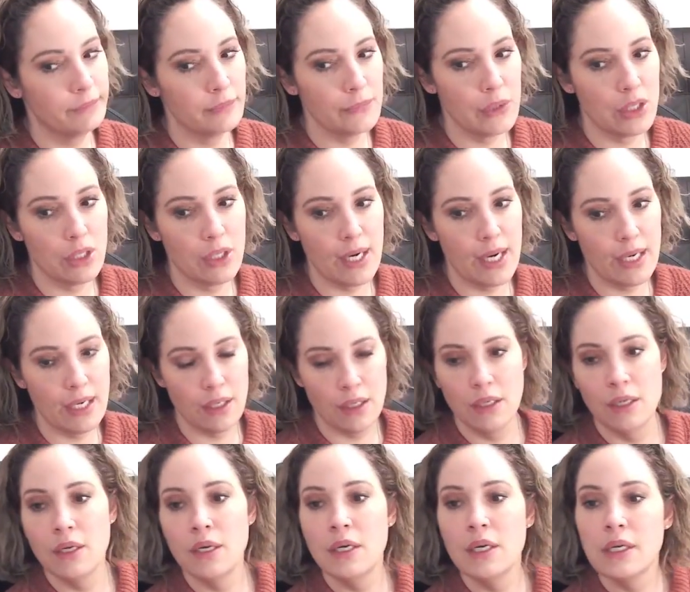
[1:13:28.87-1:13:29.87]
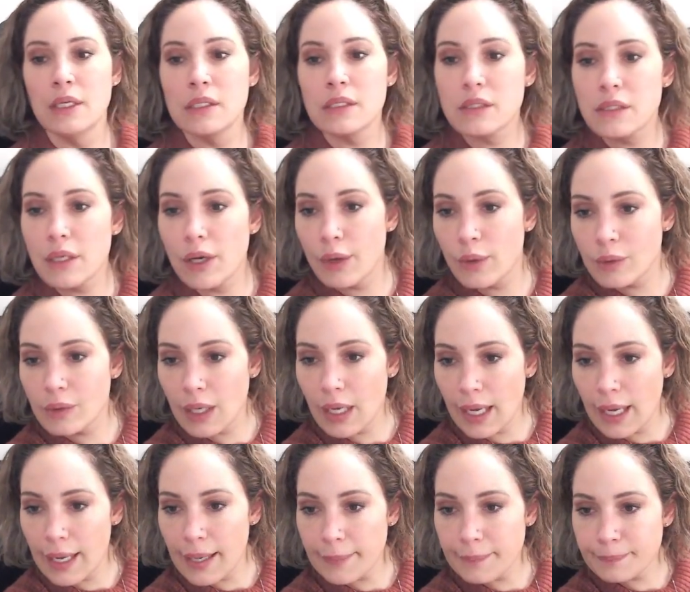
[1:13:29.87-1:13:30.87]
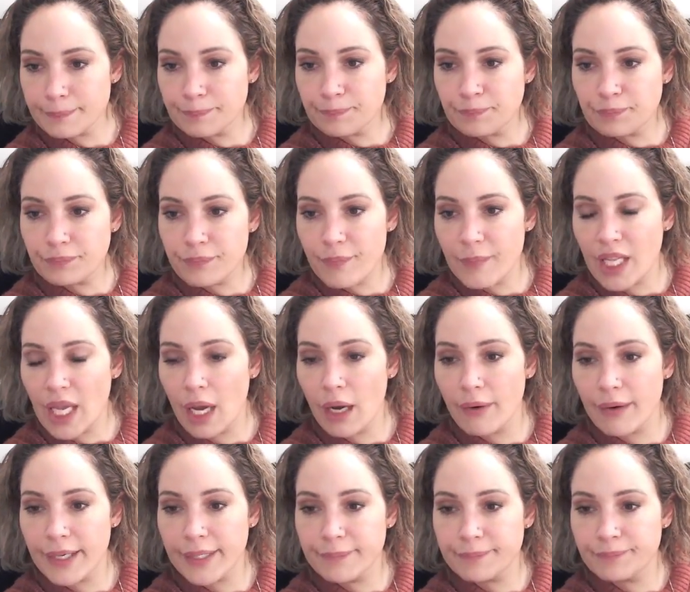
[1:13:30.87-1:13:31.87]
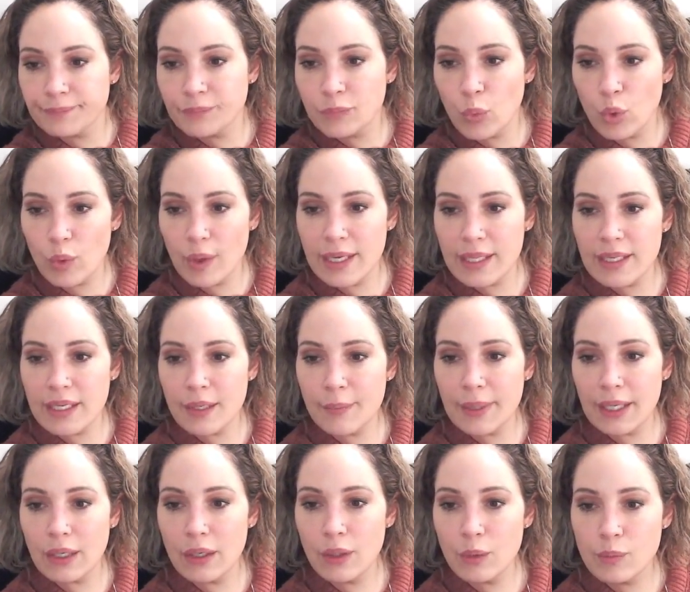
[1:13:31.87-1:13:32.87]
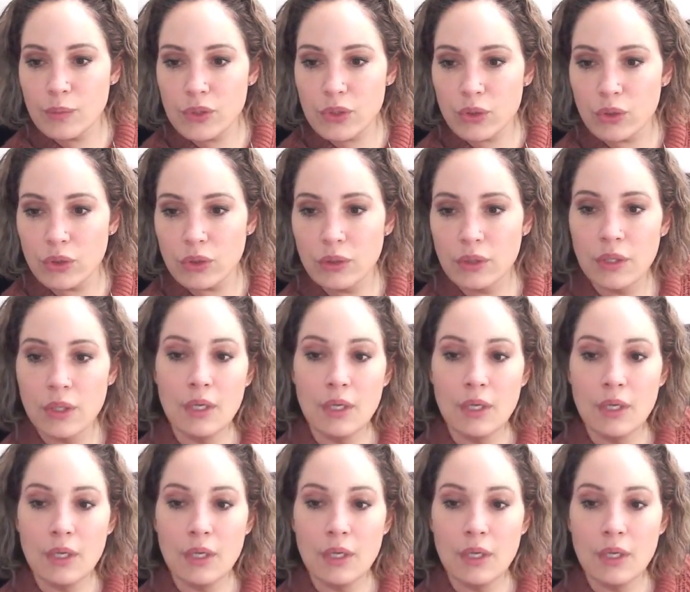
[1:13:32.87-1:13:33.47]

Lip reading: All right? So, all right. What do I think about homeschool?